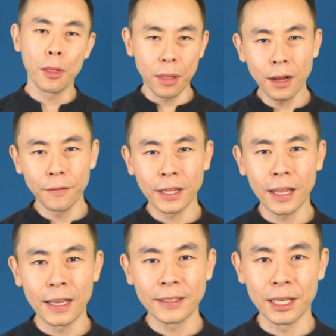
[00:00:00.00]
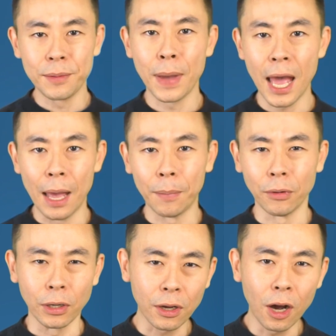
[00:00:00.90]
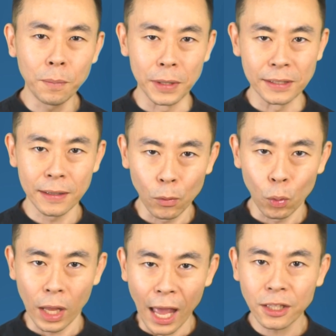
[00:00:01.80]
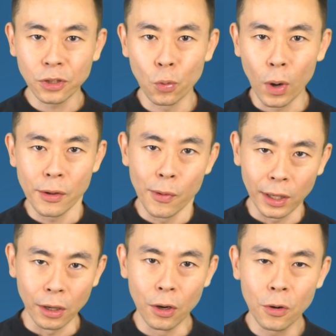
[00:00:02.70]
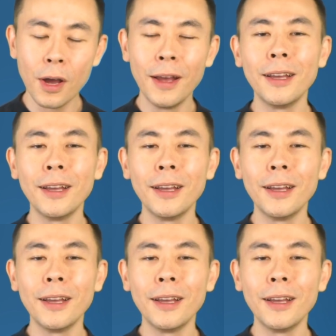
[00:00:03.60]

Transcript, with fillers: Think of it as a map or a compass that will get you where you want to go